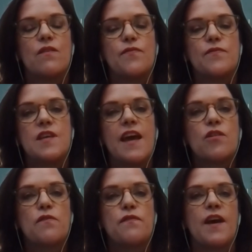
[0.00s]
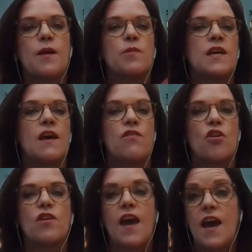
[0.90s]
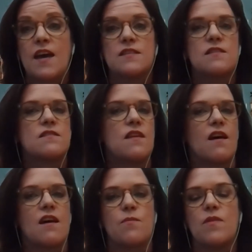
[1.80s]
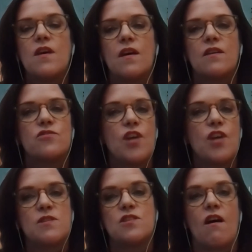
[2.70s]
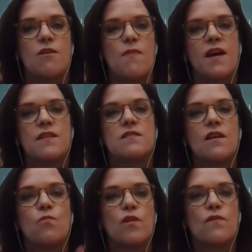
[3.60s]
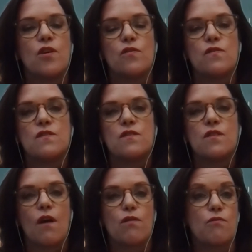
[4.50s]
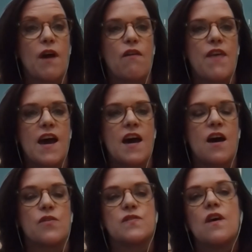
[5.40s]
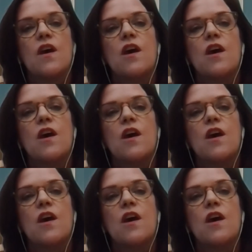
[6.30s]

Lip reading: Taylor family and their guests, James and Dolly Madison, would have used to go throughout the house.